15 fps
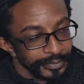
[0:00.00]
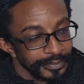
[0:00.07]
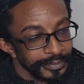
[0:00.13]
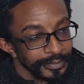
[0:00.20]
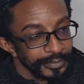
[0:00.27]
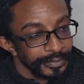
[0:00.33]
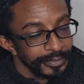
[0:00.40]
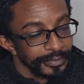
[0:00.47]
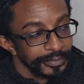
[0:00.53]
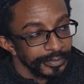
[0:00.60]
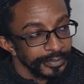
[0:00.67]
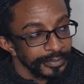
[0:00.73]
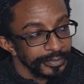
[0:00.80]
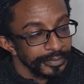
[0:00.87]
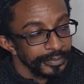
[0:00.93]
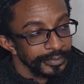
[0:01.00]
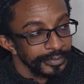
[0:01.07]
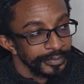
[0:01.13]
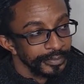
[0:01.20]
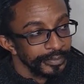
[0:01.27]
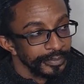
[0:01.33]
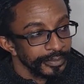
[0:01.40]

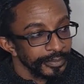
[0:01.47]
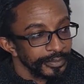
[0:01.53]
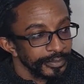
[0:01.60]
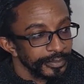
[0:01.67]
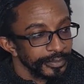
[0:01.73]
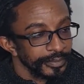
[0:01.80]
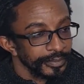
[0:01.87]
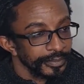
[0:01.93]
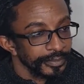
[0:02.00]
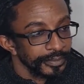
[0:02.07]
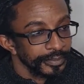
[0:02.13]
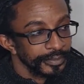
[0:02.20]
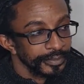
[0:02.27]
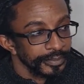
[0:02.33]
(silent)